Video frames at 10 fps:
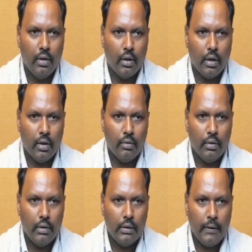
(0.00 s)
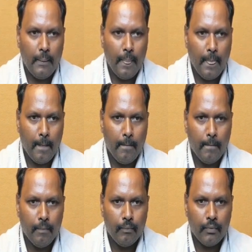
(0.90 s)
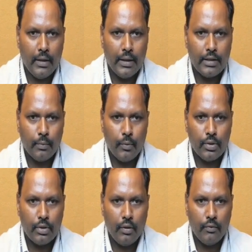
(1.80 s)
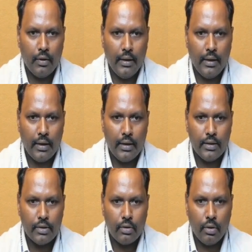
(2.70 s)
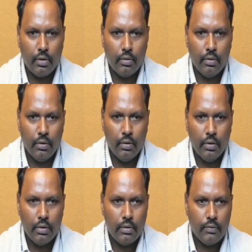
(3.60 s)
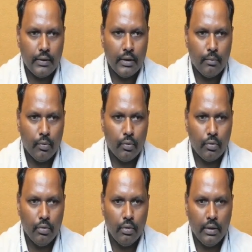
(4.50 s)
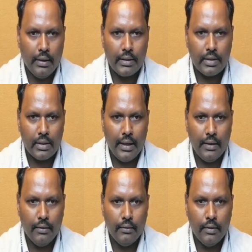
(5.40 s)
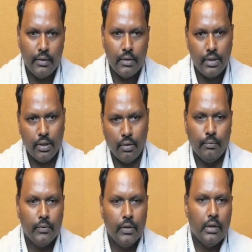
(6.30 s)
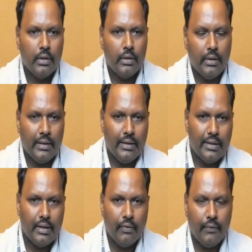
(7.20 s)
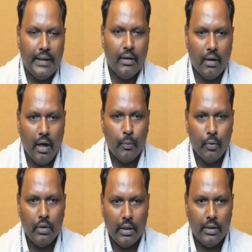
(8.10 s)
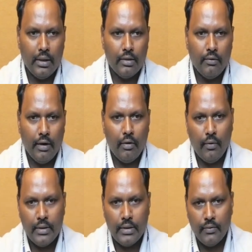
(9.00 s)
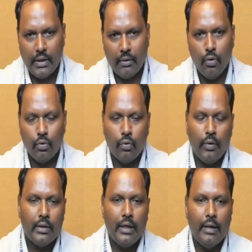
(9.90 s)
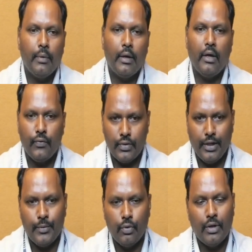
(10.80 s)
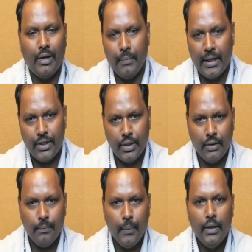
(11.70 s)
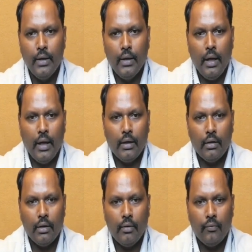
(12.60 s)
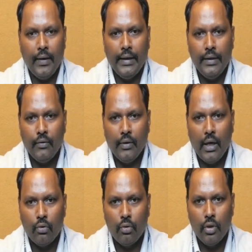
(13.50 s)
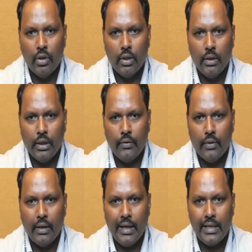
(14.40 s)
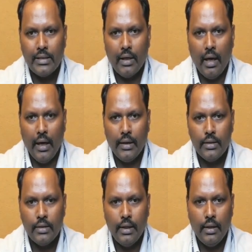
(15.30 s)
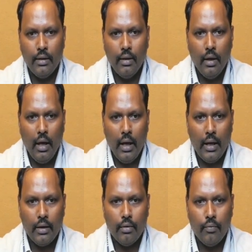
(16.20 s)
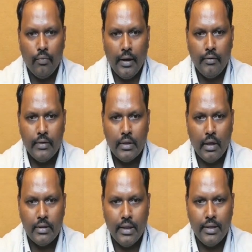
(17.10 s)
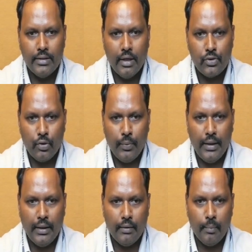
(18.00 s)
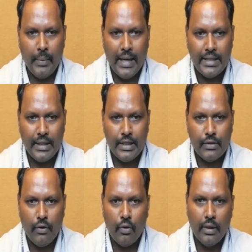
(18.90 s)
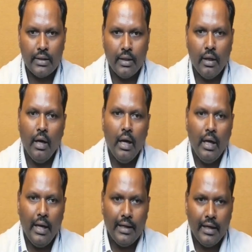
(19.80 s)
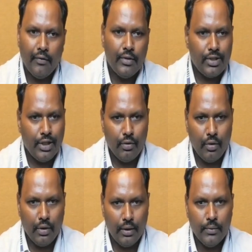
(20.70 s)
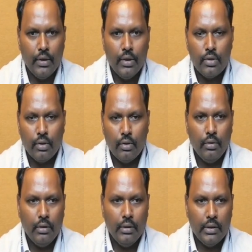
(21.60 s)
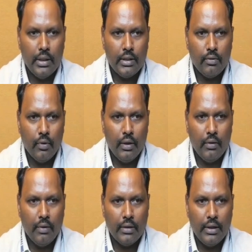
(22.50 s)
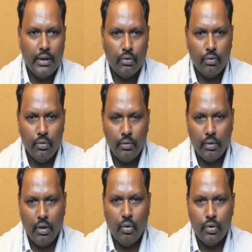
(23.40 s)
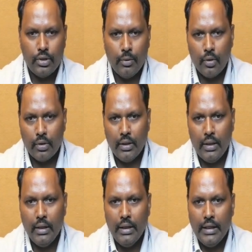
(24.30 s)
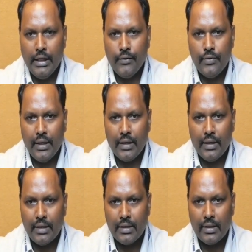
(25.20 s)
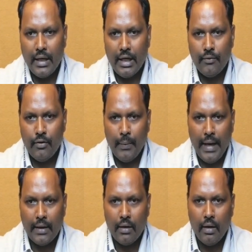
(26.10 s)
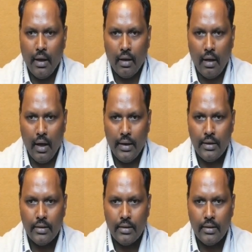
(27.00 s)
Now the next position of the data is equal to, we can move to next slide 0. Then this is the final up to that is the viva verse. We can go through on the number of steps to comparison, and finding we have to given that as a I is D and 5 is J is also BD. Matching is found at the end of the string only. So there is only one thing to know about that. If j reaches the end of the pattern and I is